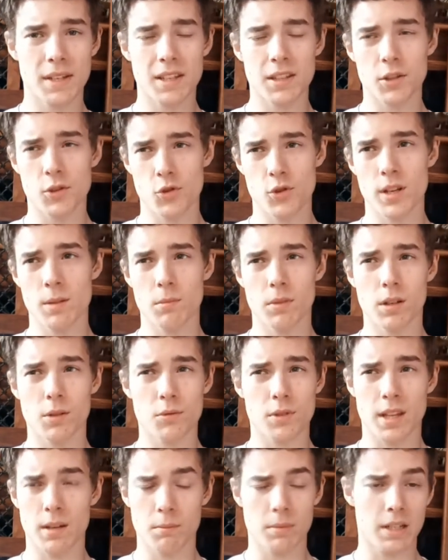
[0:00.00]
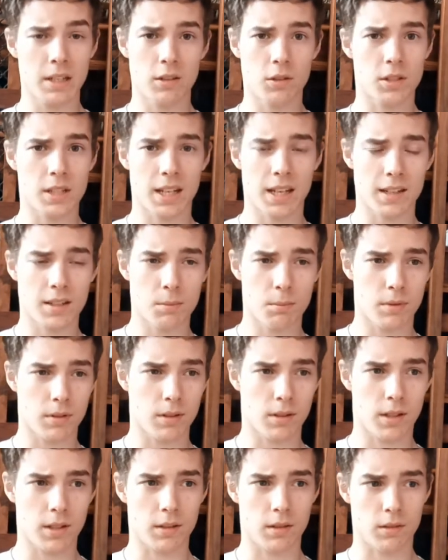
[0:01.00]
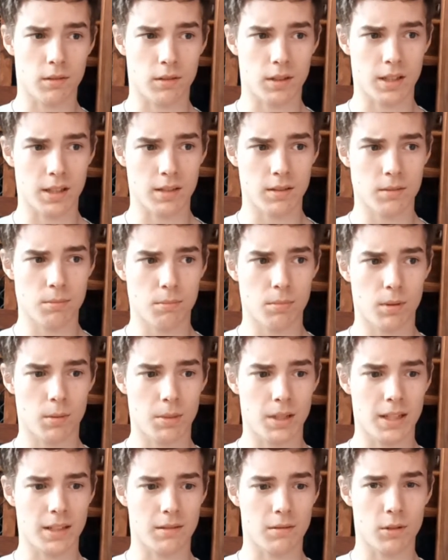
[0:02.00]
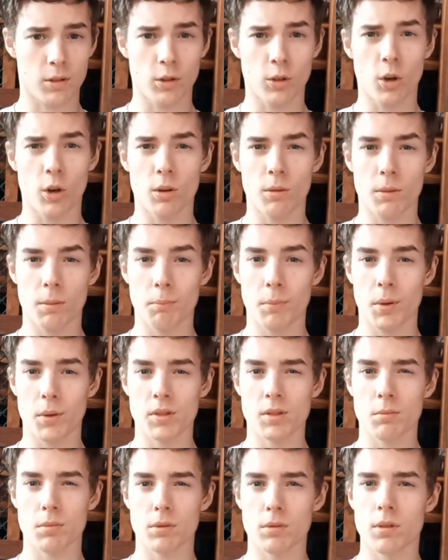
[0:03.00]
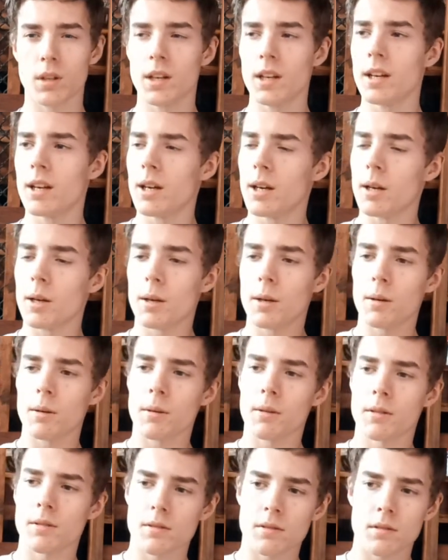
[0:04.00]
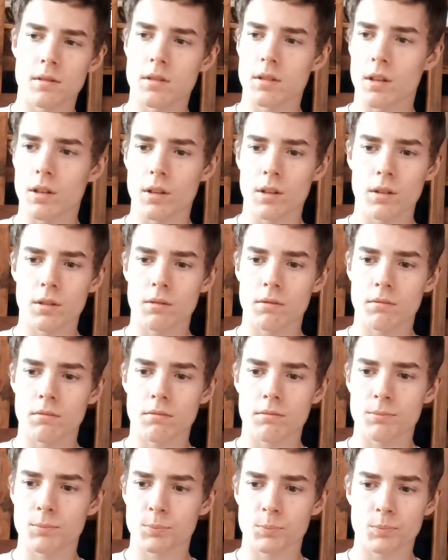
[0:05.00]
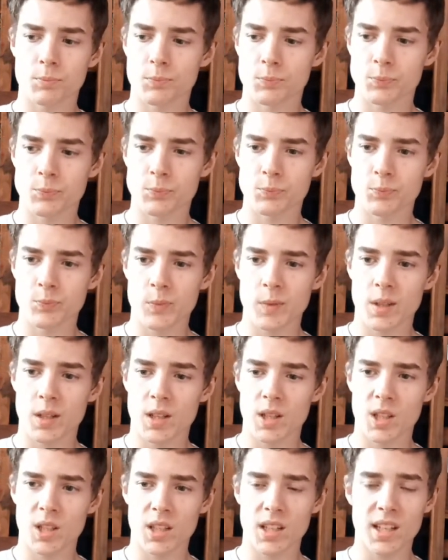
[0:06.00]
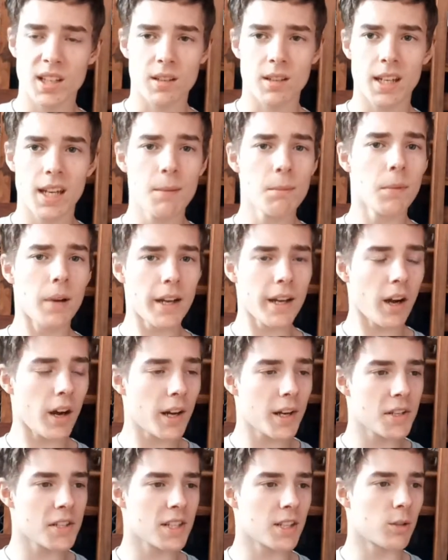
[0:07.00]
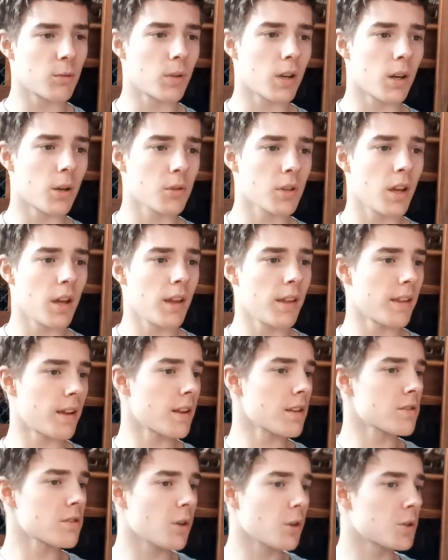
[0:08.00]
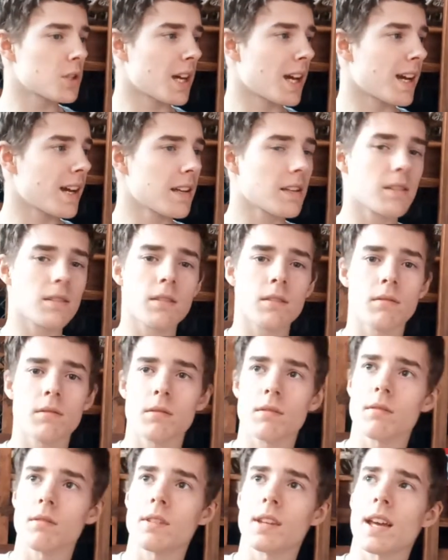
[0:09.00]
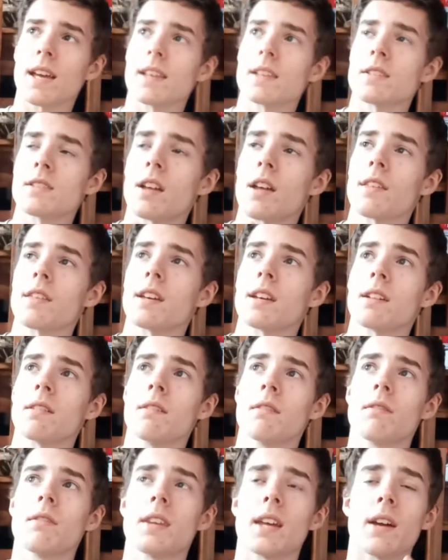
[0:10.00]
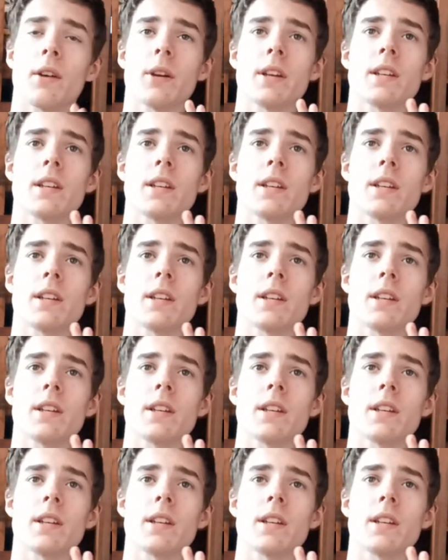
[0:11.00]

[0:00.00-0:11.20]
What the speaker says: living in a dream world, there'd be no tax, but I know that's probably not possible. So, yeah, in my ideal world, there's no tax, there's nothing.